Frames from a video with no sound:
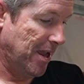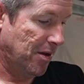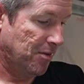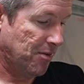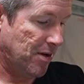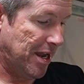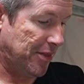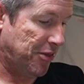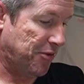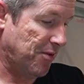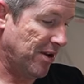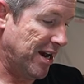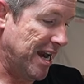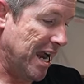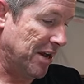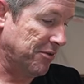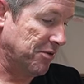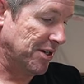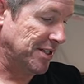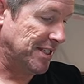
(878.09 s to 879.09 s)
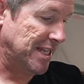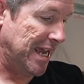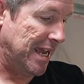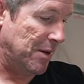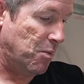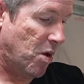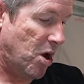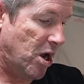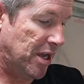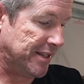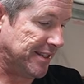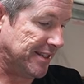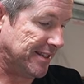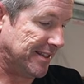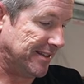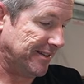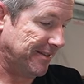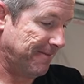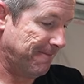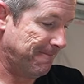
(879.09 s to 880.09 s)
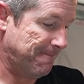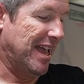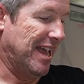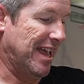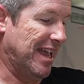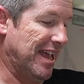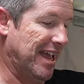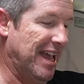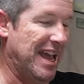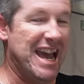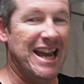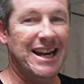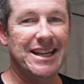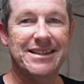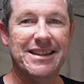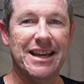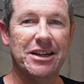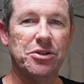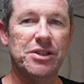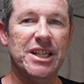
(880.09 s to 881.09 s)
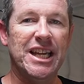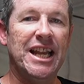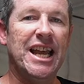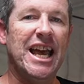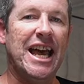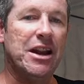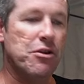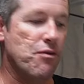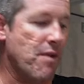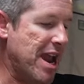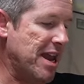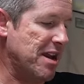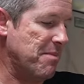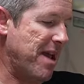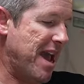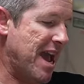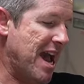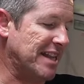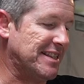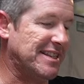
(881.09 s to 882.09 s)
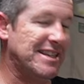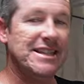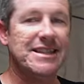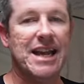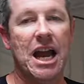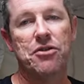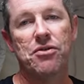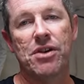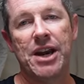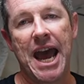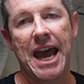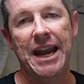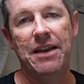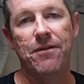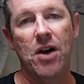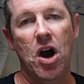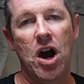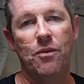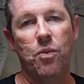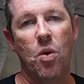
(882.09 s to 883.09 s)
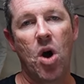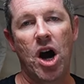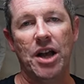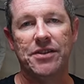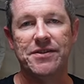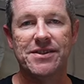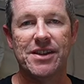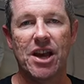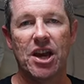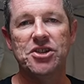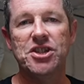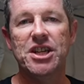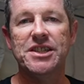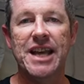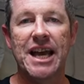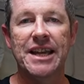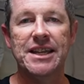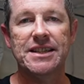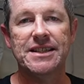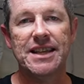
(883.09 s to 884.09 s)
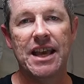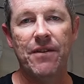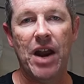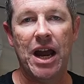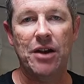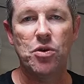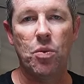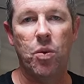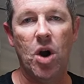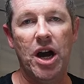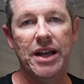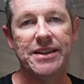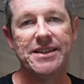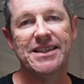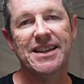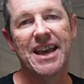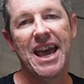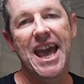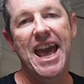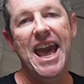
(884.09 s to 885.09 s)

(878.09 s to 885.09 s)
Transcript: We're at 310 watts and it's settled in at around about 685 watts. So just under 700 watts.